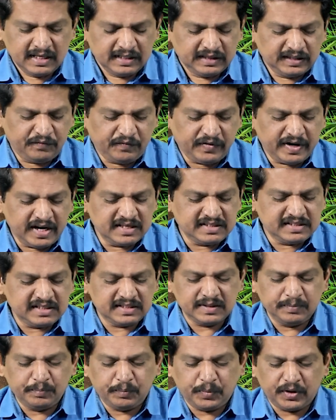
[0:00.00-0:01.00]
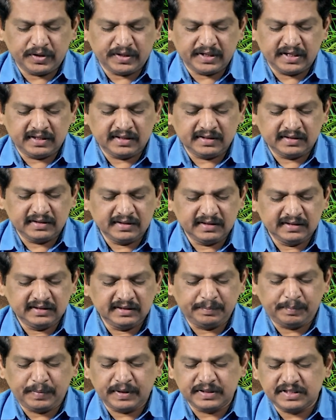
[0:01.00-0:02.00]
The phrase is important.
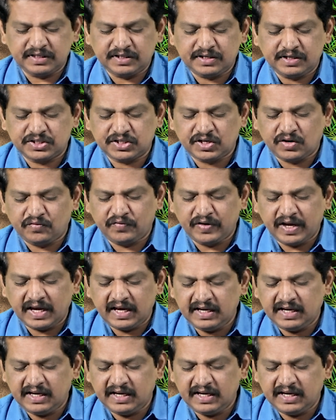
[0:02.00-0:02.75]
The presentation of